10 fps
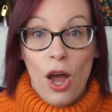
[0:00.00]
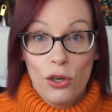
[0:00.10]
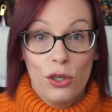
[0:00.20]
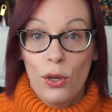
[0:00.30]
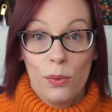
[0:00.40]

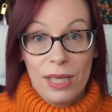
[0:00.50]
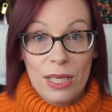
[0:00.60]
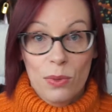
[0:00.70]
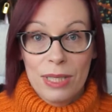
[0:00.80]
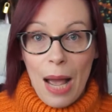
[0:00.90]
knew
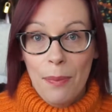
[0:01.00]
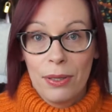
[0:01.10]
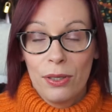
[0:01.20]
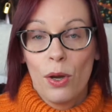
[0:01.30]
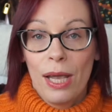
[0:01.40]
this would
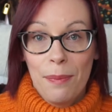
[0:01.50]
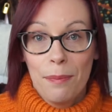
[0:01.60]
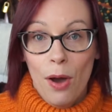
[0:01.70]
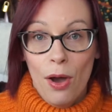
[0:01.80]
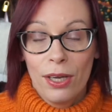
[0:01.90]
happen in
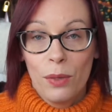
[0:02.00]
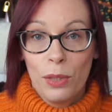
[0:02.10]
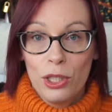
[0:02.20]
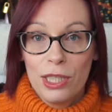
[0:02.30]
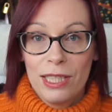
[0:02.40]
my
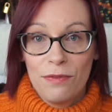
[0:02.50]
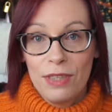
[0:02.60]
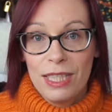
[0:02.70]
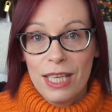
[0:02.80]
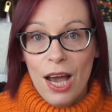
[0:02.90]
wish list
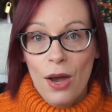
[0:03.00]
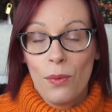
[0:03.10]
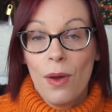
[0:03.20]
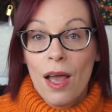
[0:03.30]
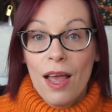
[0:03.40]
video,